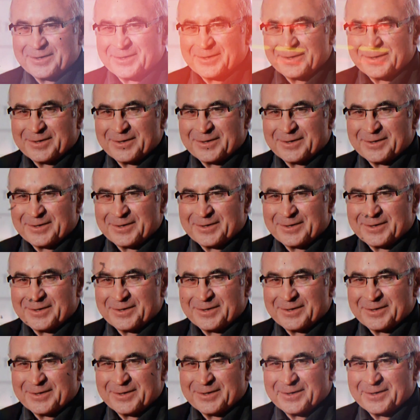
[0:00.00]
Studios
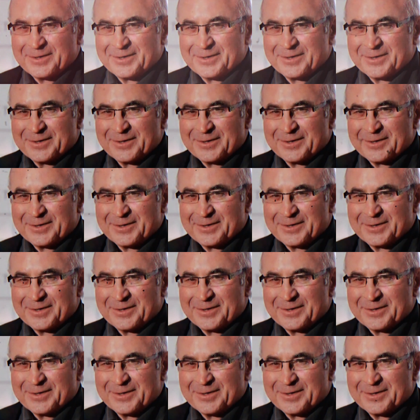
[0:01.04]
and Steven
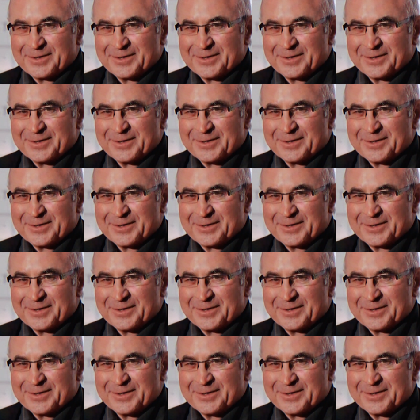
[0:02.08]
Spielberg.